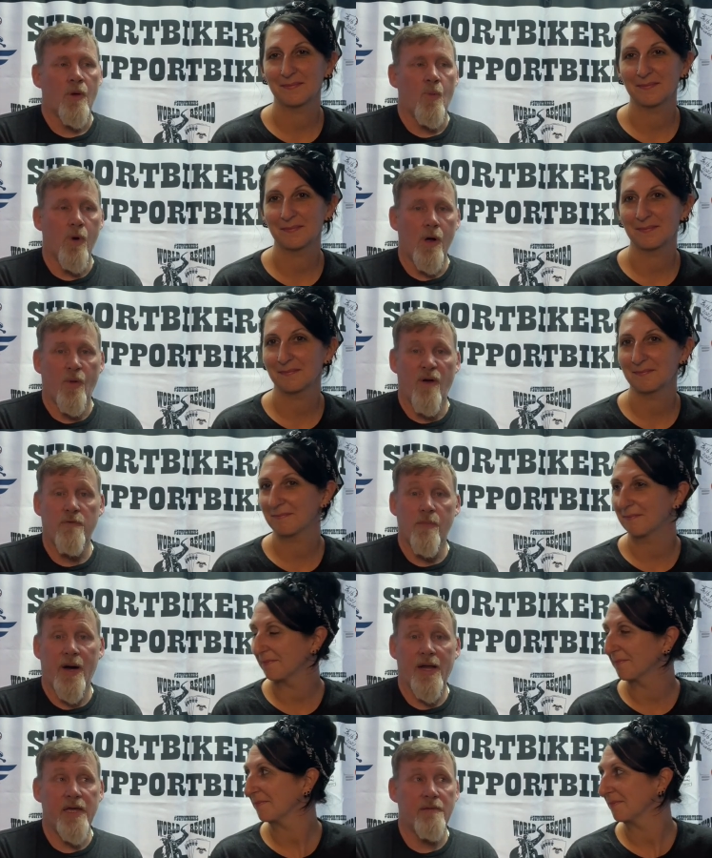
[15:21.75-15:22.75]
Speaker 1: well,
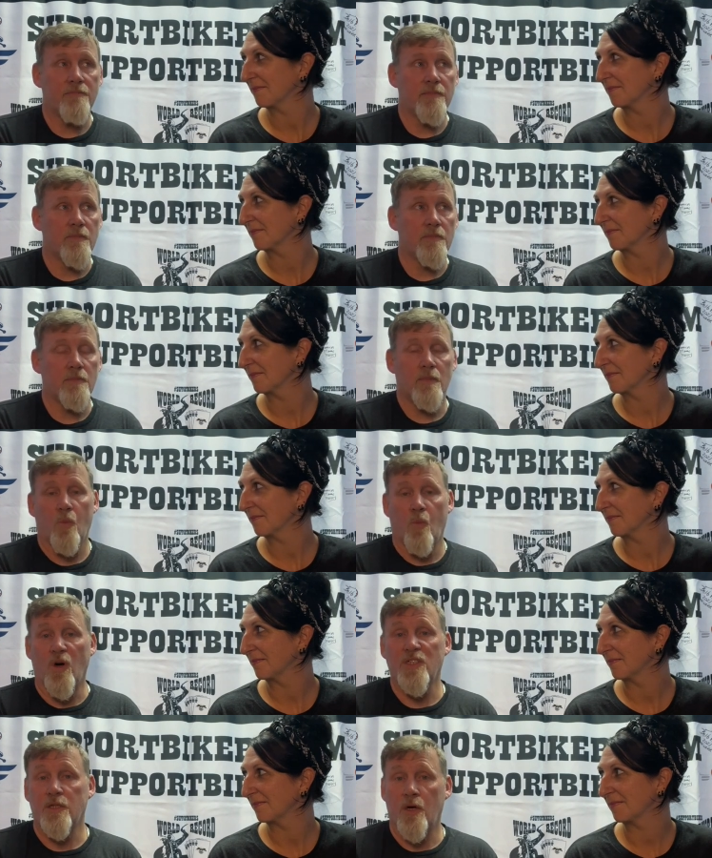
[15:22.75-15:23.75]
everybody
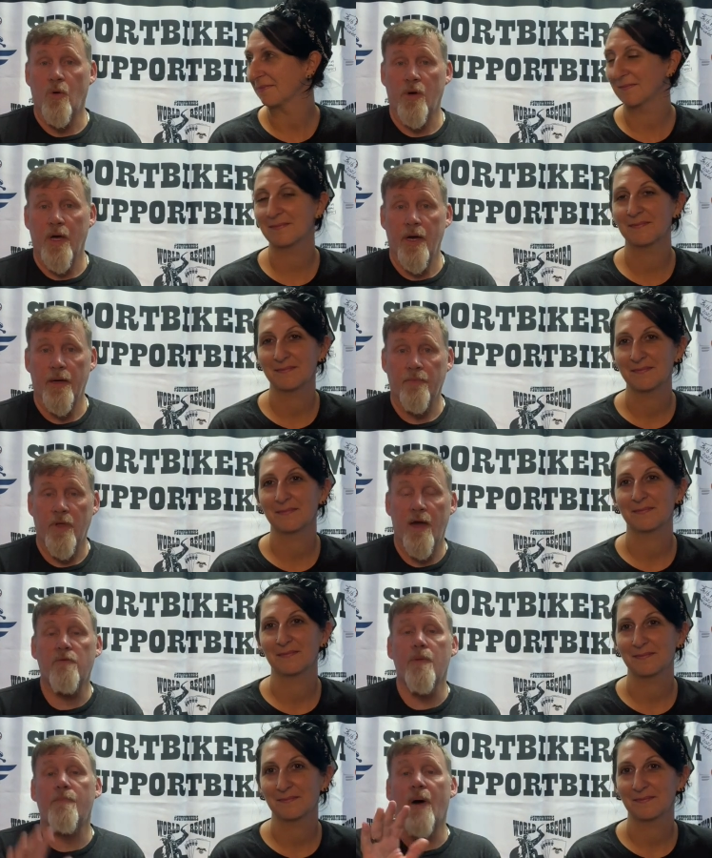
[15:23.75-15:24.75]
wasn't okay.
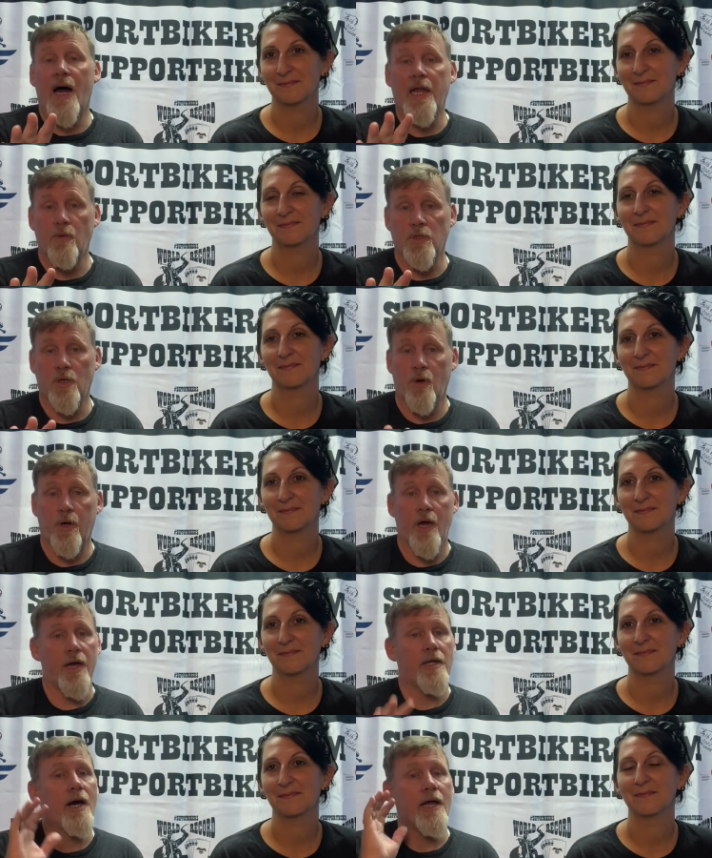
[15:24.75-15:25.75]
Everybody was
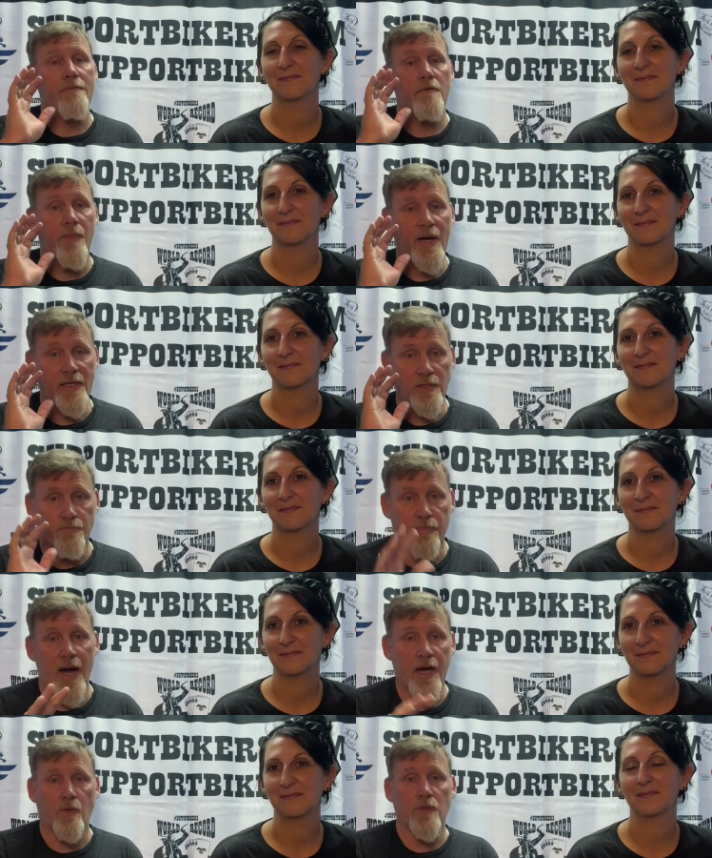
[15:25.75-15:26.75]
okay. Not everybody's
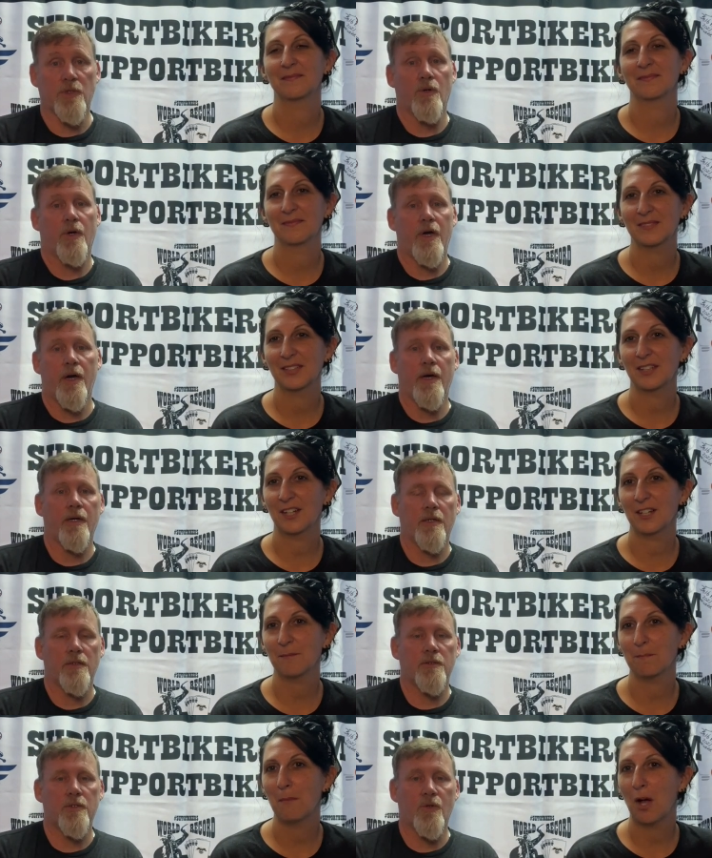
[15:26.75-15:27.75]
bike was okay.
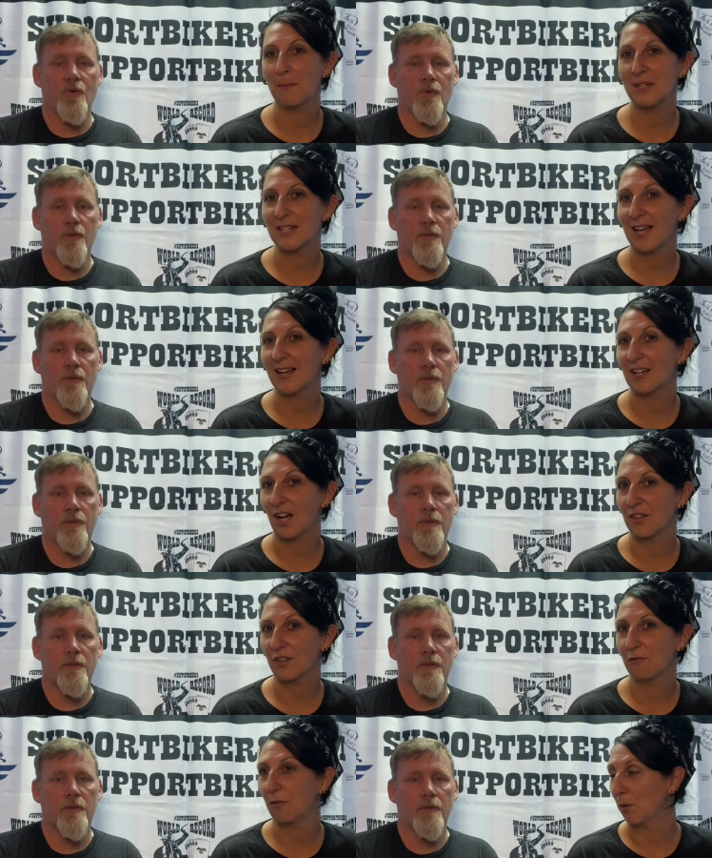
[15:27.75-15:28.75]
Speaker 2: Yeah. So, Mom and dad got
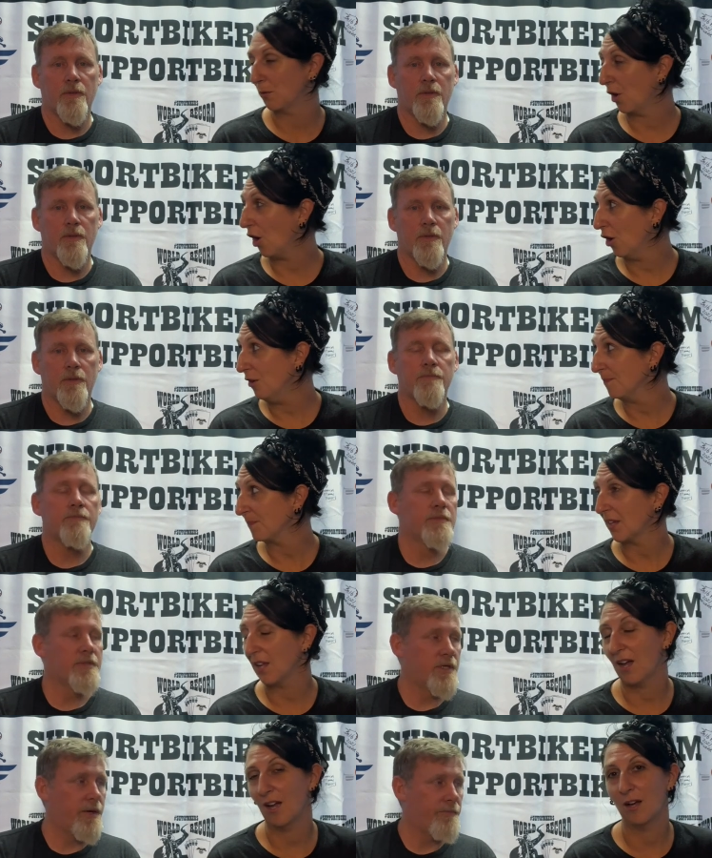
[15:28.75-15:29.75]
the phone call
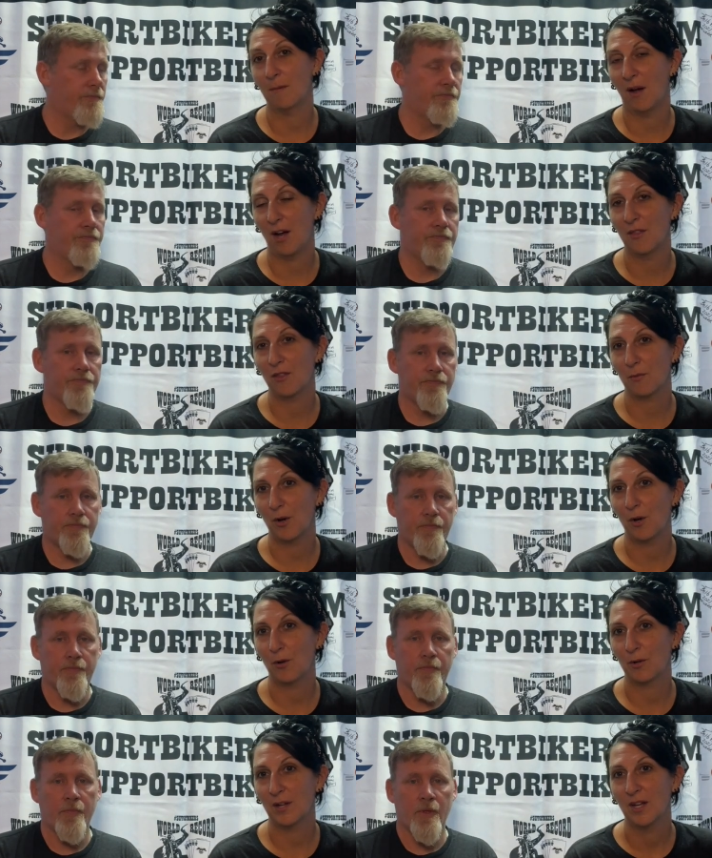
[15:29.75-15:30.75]
yeah. Um, on the
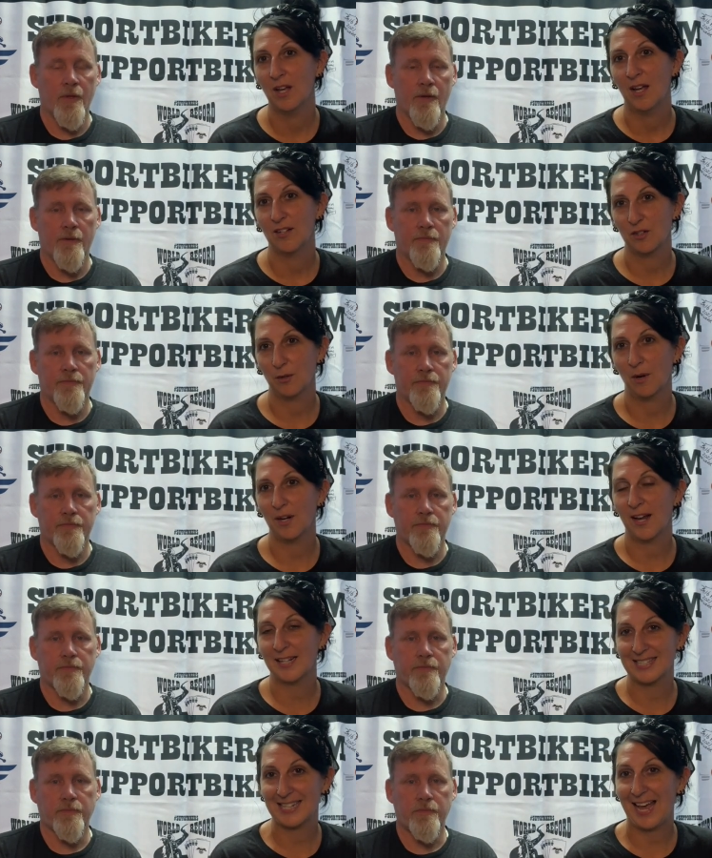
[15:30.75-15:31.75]
road to our
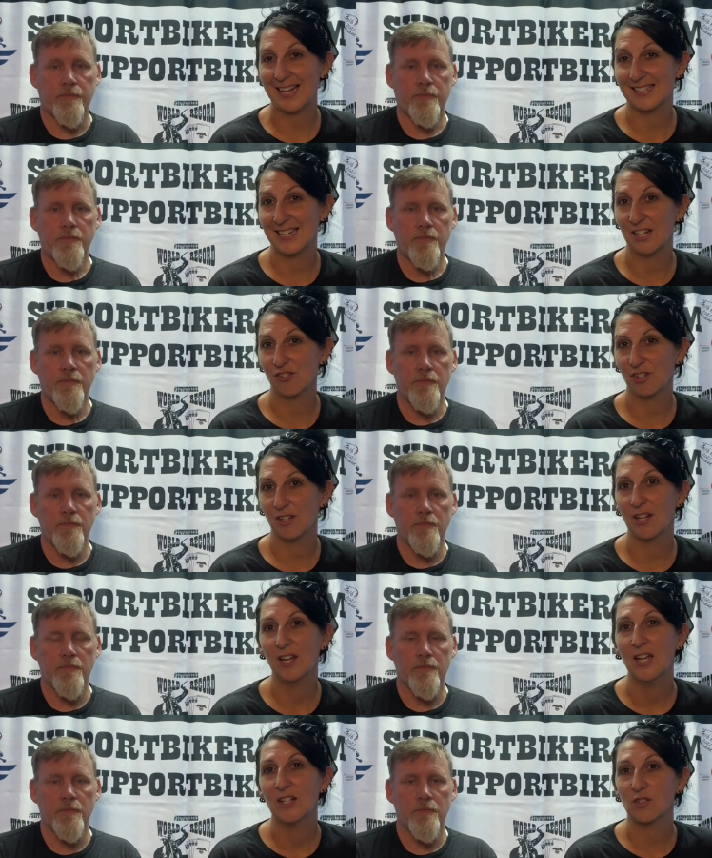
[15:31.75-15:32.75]
next gas
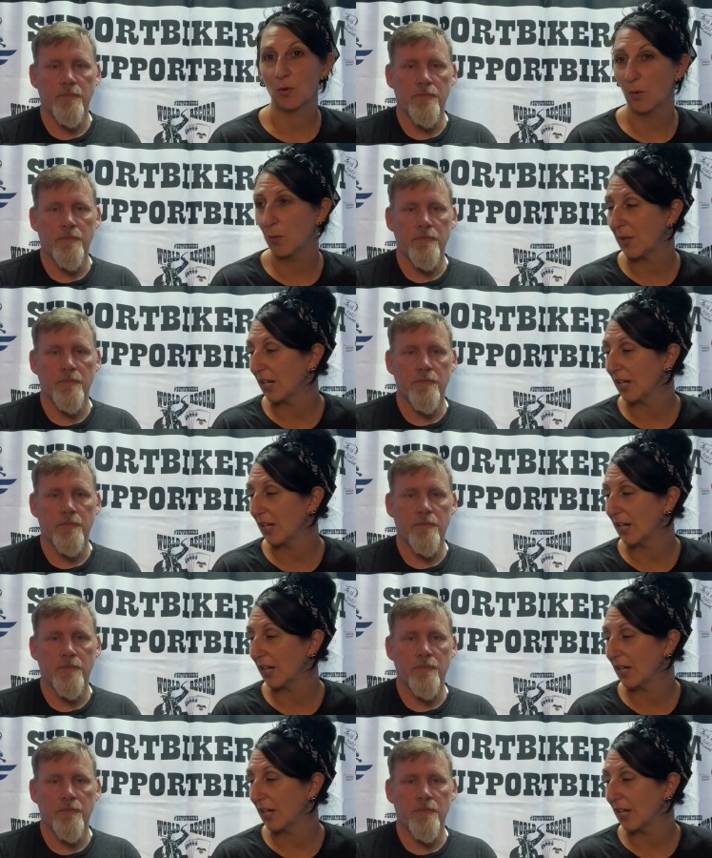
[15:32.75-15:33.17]
station. So when we